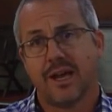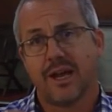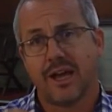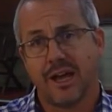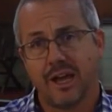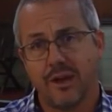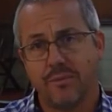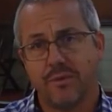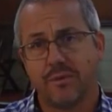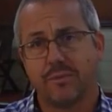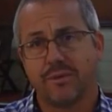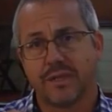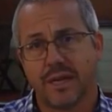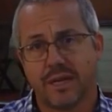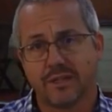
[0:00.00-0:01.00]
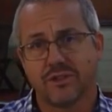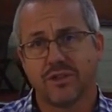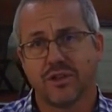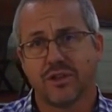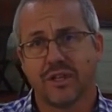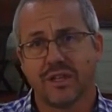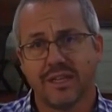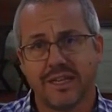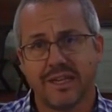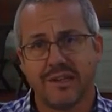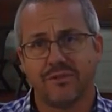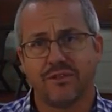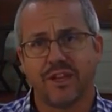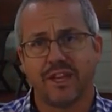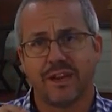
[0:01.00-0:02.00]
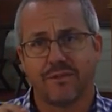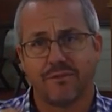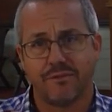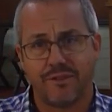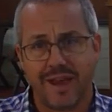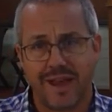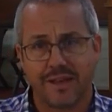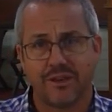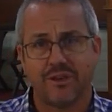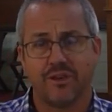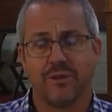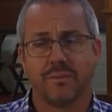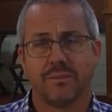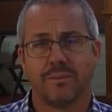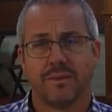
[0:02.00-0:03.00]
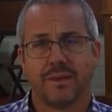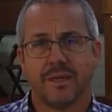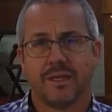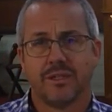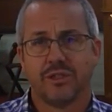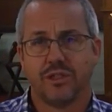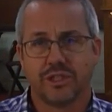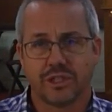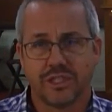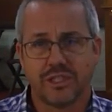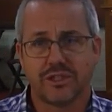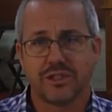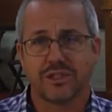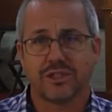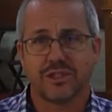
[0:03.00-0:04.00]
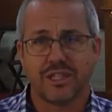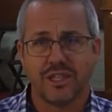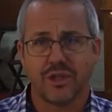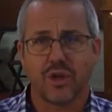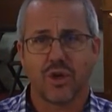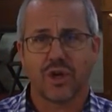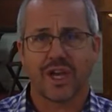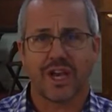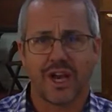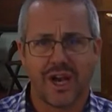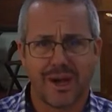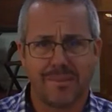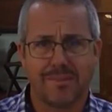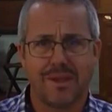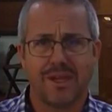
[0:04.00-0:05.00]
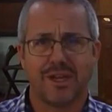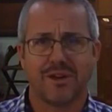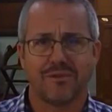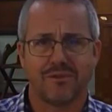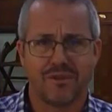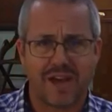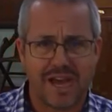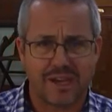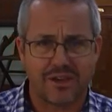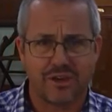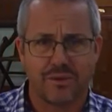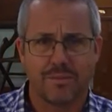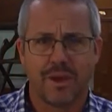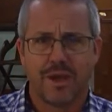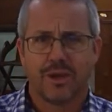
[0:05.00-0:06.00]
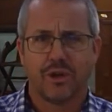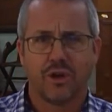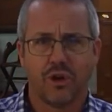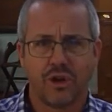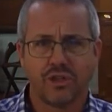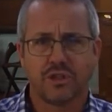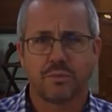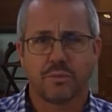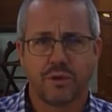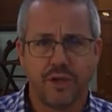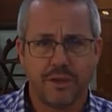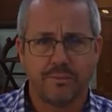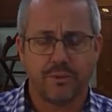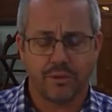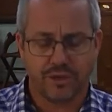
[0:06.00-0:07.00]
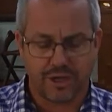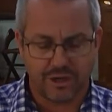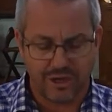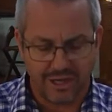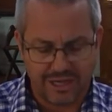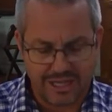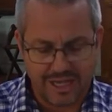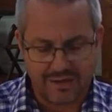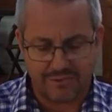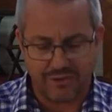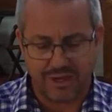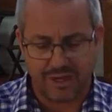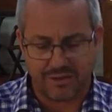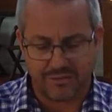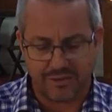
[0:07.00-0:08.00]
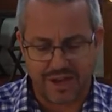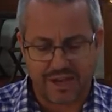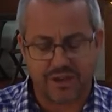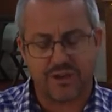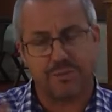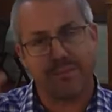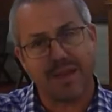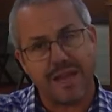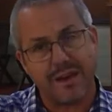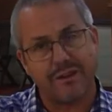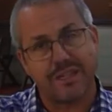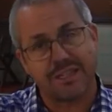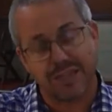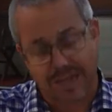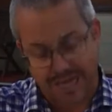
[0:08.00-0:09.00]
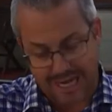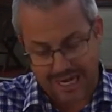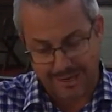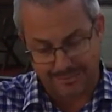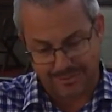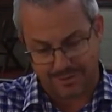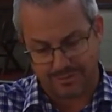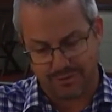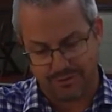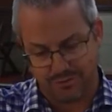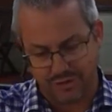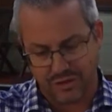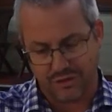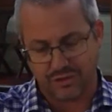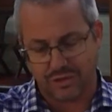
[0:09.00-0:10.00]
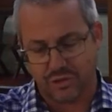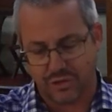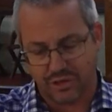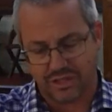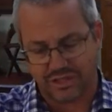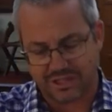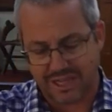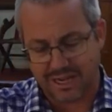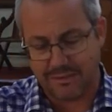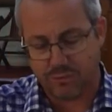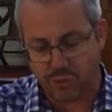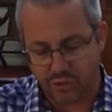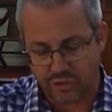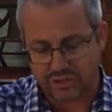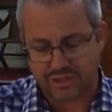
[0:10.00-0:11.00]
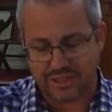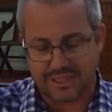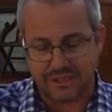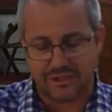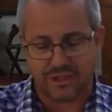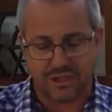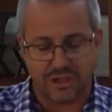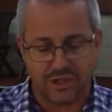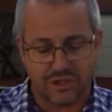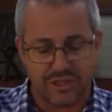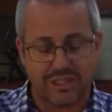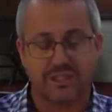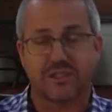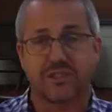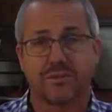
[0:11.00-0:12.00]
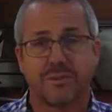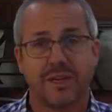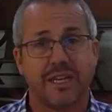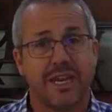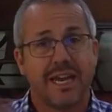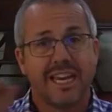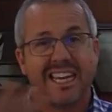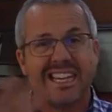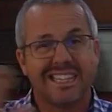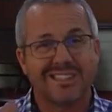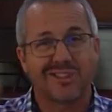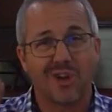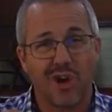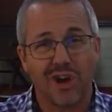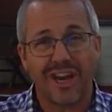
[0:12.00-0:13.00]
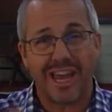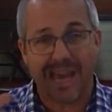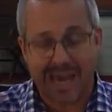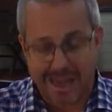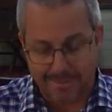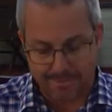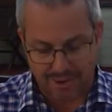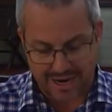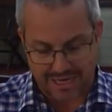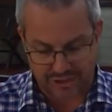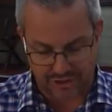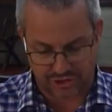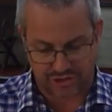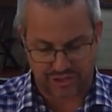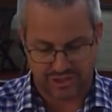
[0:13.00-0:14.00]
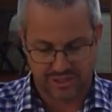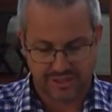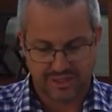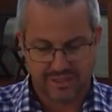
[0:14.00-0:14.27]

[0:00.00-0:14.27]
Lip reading: Abram does not live in a vacuum. Jesus did not come in a vacuum. God's people don't live in a vacuum. There is Abram revealed in all the same warts and insecurities as me. He is not airbrushed,